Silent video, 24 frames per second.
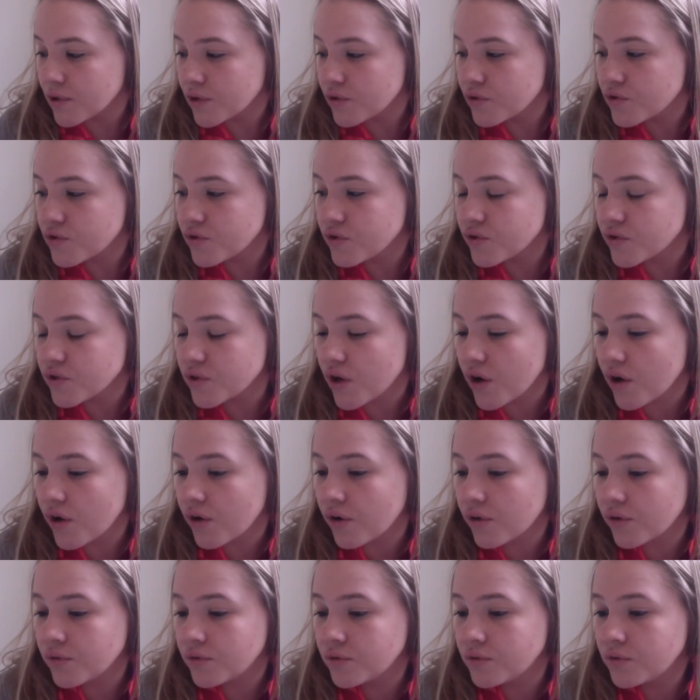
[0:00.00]

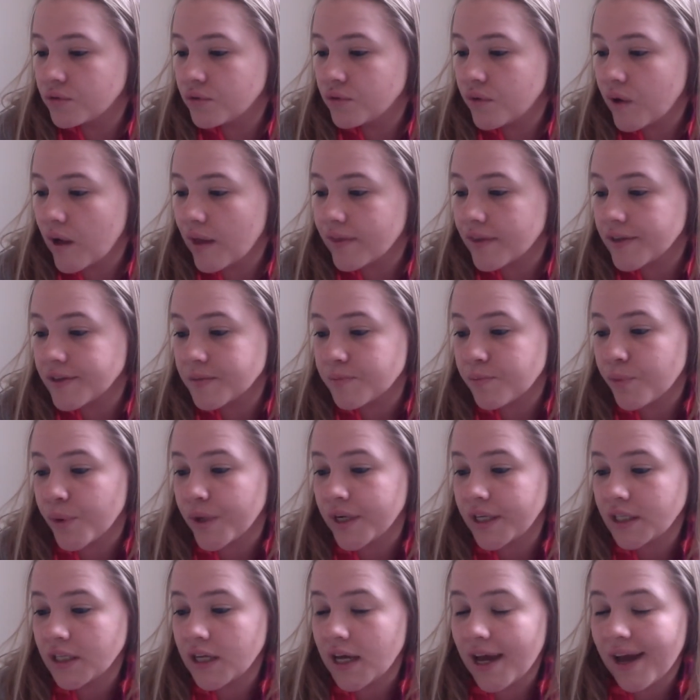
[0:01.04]
So at this
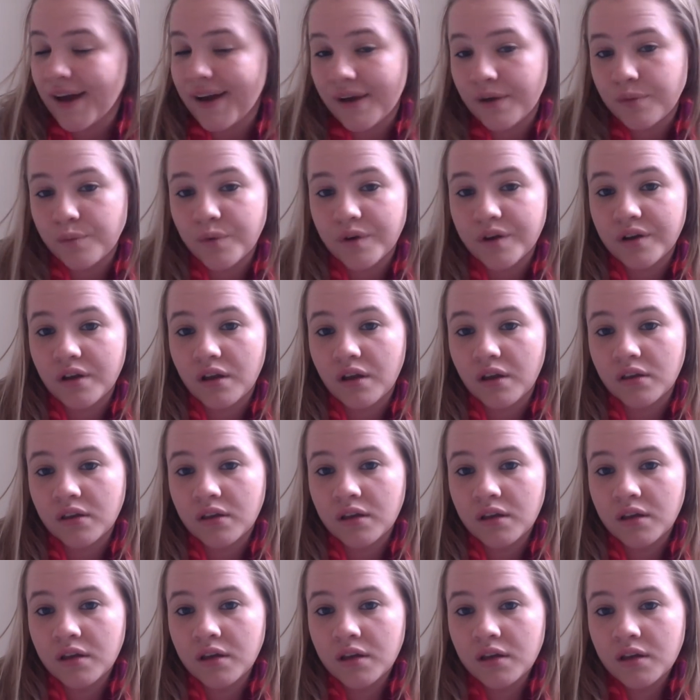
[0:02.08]
point, I will
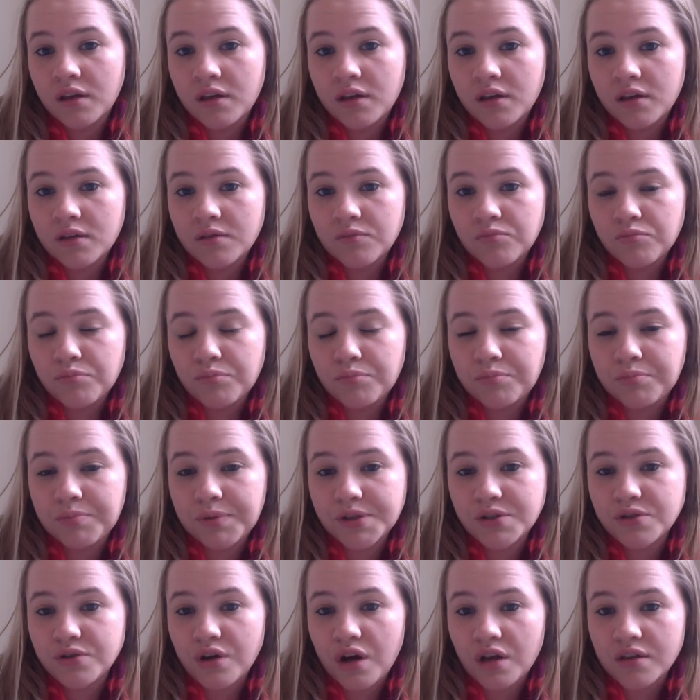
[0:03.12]

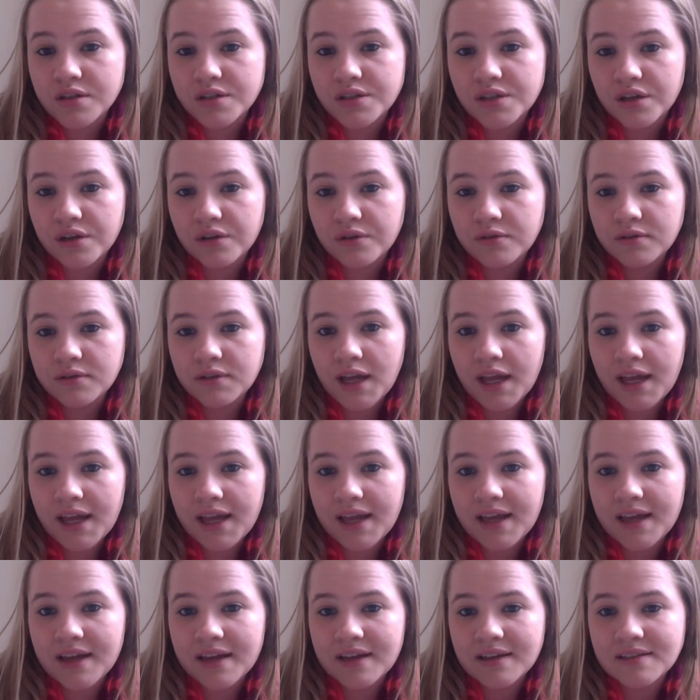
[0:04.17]
bid you all adieu,
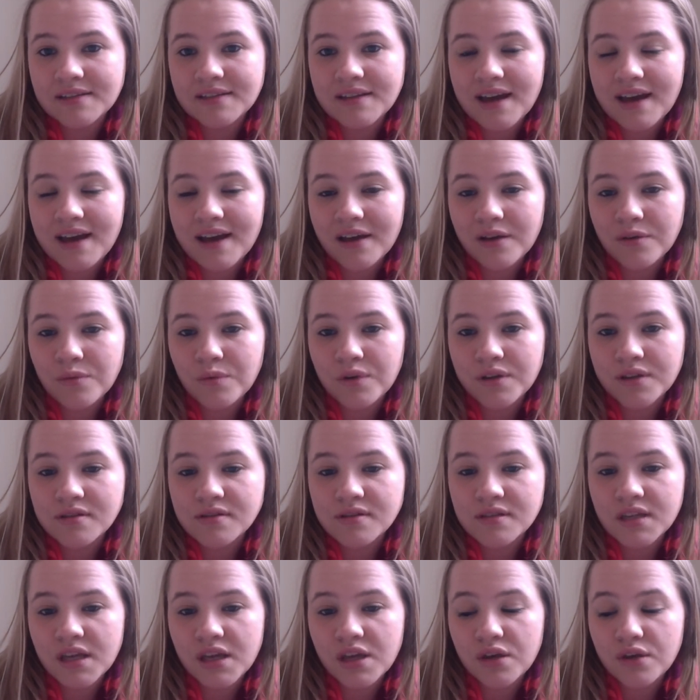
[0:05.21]
and I will
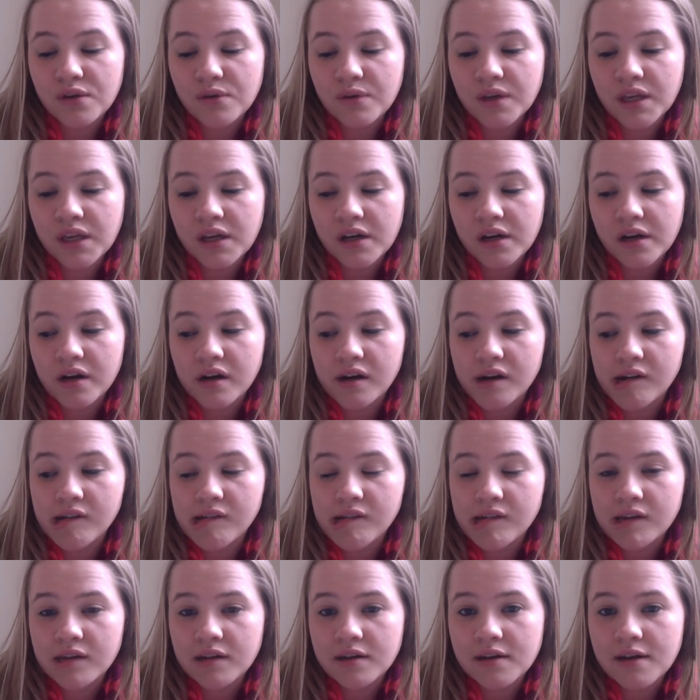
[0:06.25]
see you here
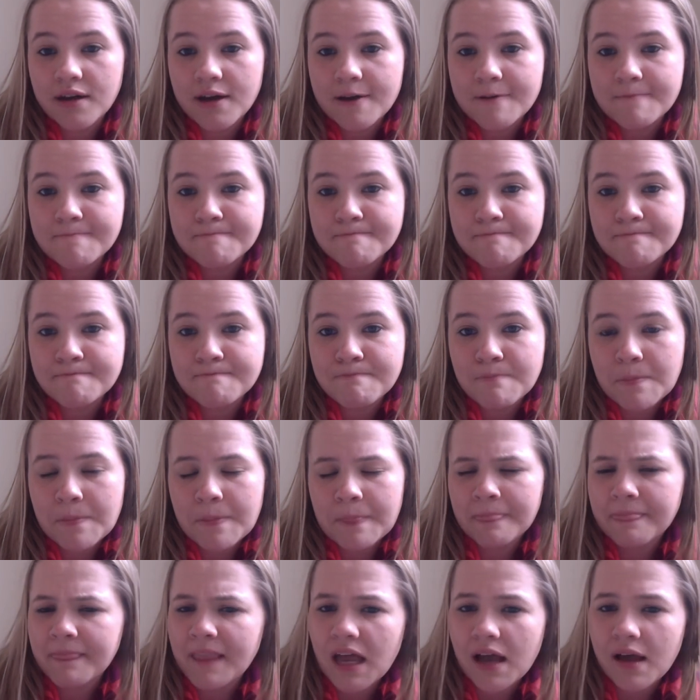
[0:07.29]
in
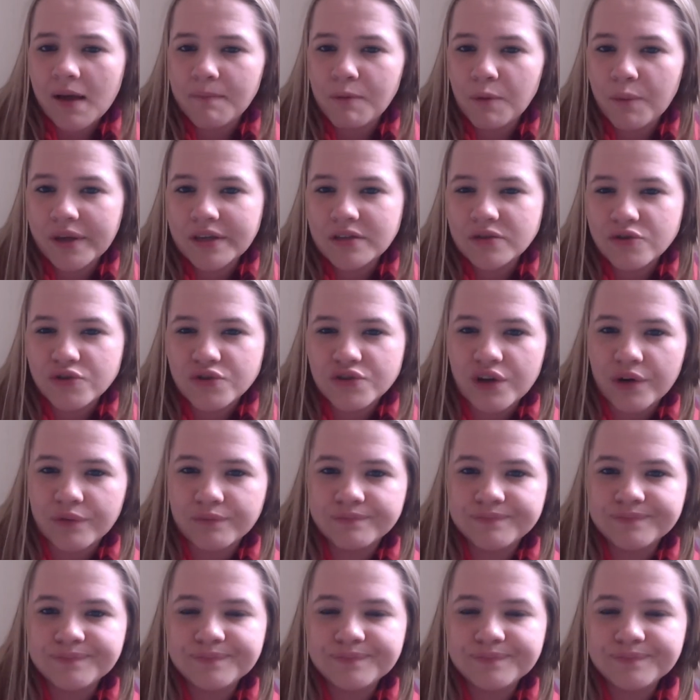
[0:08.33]
a couple weeks or so.